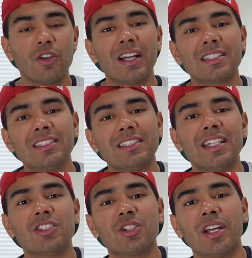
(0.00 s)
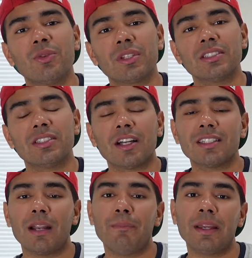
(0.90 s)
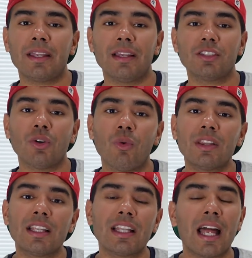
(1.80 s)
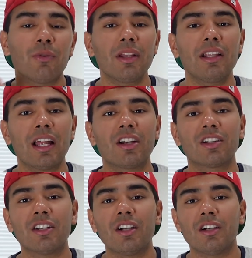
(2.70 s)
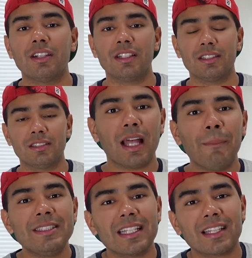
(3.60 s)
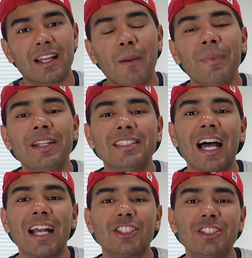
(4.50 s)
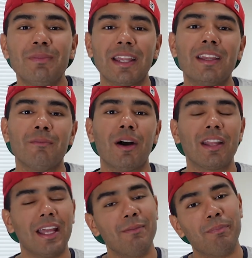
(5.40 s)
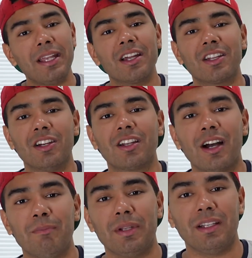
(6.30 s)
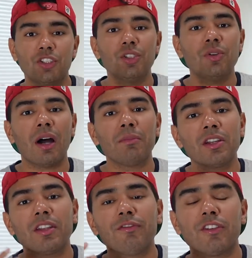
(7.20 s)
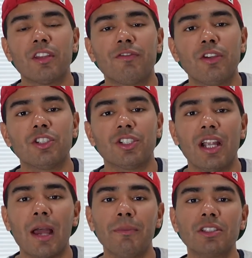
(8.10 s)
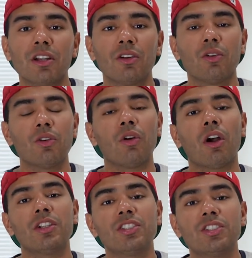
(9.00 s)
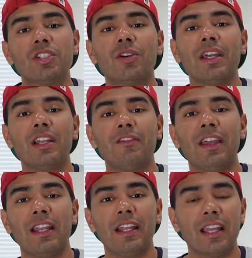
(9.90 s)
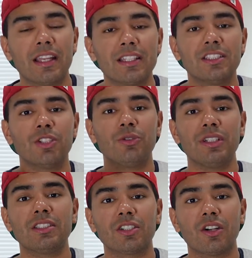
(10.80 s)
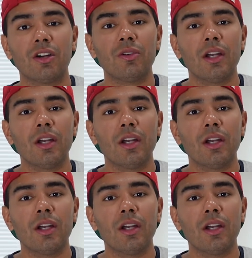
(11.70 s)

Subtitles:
guys can see a trend with the stocks that I'm picking. So one thing that I really like are good earnings. That means that the company is actually making money and being a good company. 2, I'm looking for the future. Amazon and Google are still innovating and continuing to grow,